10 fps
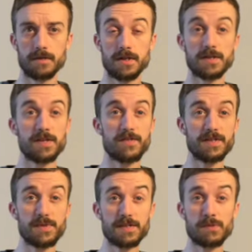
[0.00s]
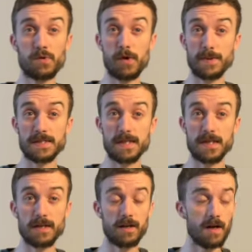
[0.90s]
So this week's been quite
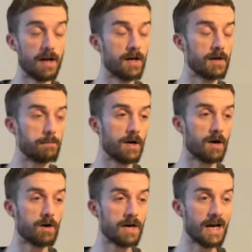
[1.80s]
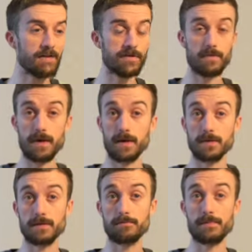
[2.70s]
busy. I haven't
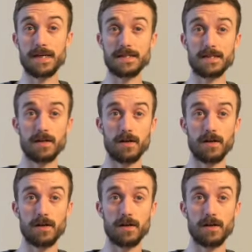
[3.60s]
made,